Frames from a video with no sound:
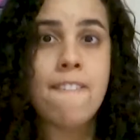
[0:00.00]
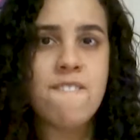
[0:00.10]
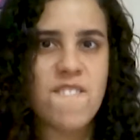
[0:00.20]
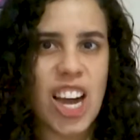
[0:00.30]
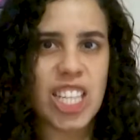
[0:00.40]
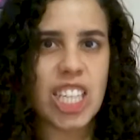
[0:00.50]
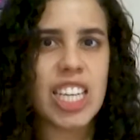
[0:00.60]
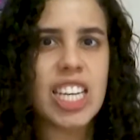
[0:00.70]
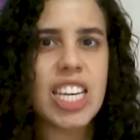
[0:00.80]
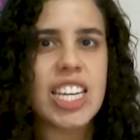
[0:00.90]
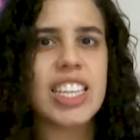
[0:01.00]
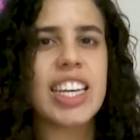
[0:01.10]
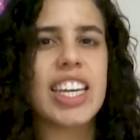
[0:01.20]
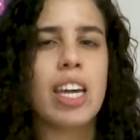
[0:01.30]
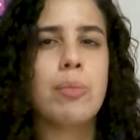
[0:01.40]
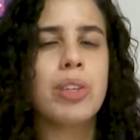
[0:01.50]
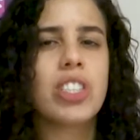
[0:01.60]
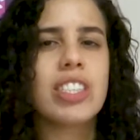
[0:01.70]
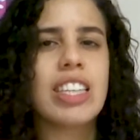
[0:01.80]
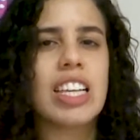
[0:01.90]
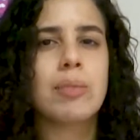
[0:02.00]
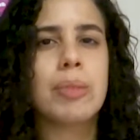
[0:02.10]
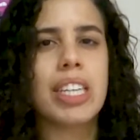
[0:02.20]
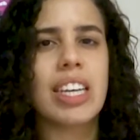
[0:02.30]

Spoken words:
Finally, The Cambridge Assessment